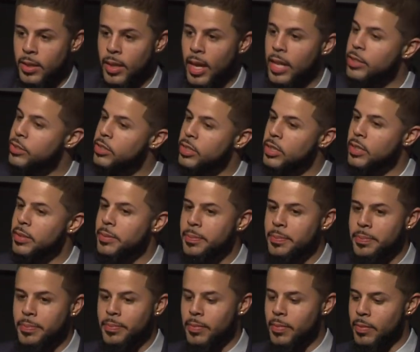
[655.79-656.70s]
And see,
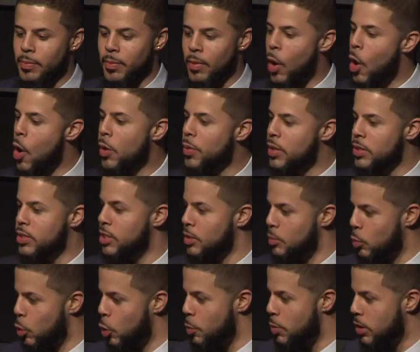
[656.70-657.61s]
all this
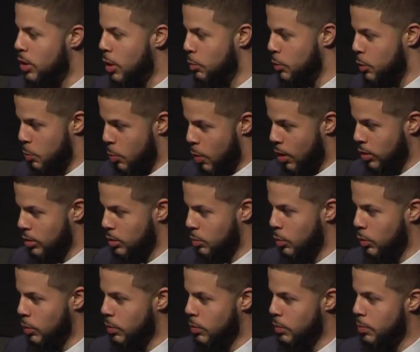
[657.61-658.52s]
and more becomes
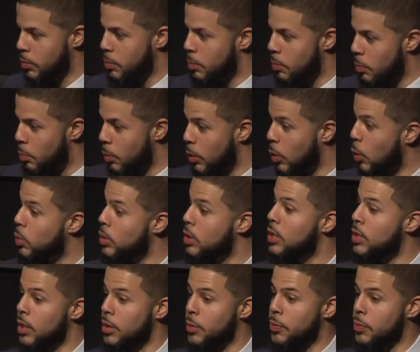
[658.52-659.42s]
possible, but
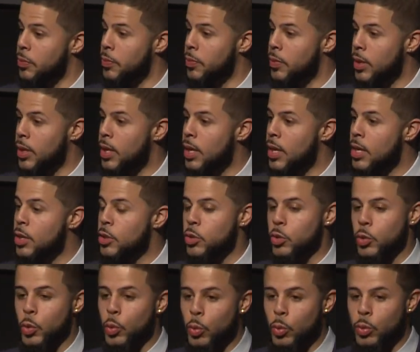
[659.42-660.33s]
only if
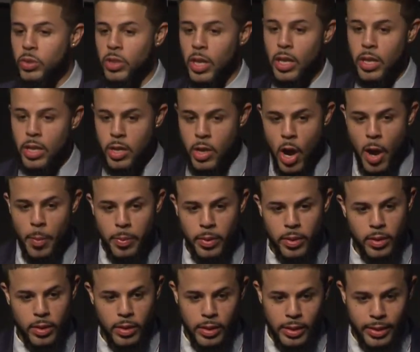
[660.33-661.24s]
schools
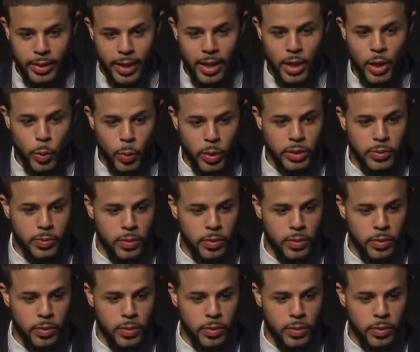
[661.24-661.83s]
adopt the KOS